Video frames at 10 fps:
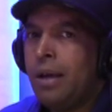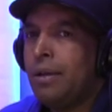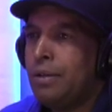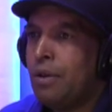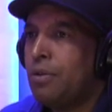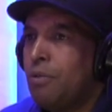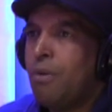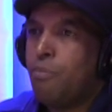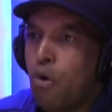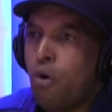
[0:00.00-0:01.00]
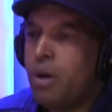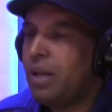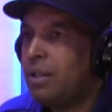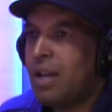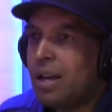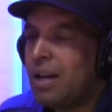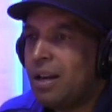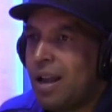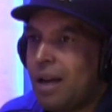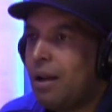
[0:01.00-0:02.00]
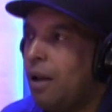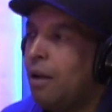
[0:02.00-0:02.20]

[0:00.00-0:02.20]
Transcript: you know, you my boy and da da da da.